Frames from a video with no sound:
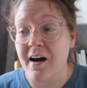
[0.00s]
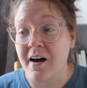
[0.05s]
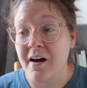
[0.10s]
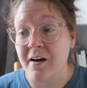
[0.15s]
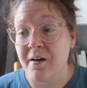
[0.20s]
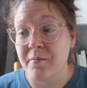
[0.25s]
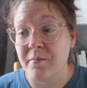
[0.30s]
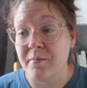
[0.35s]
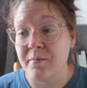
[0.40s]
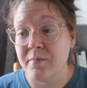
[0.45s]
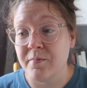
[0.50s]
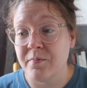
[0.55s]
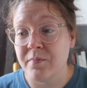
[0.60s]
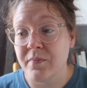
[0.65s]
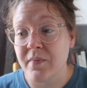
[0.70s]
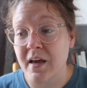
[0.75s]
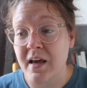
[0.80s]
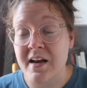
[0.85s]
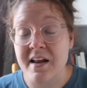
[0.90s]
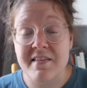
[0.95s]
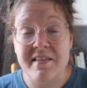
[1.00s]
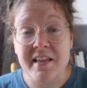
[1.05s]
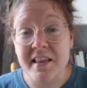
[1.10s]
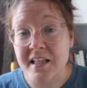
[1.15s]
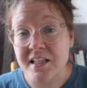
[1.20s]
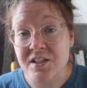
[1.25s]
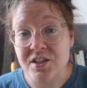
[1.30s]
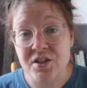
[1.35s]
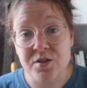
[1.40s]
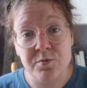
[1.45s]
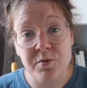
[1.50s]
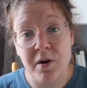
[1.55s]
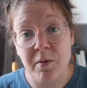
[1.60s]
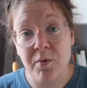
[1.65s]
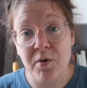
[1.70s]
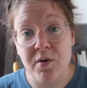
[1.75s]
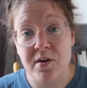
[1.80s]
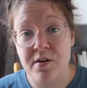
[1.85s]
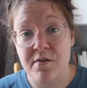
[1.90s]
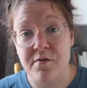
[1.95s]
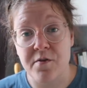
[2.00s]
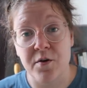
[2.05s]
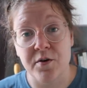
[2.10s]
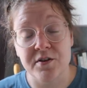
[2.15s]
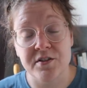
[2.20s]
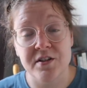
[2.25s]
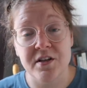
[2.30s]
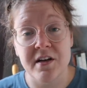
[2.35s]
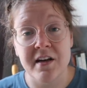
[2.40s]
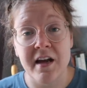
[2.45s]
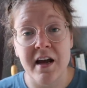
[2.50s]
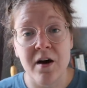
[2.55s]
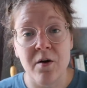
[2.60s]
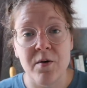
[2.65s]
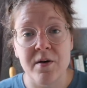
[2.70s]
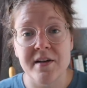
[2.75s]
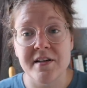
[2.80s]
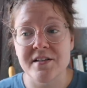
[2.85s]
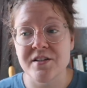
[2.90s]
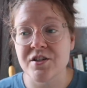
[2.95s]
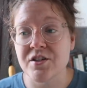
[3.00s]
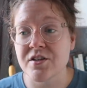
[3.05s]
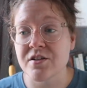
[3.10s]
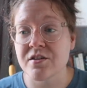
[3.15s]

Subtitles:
And I think that's just what I'm going to focus on now, is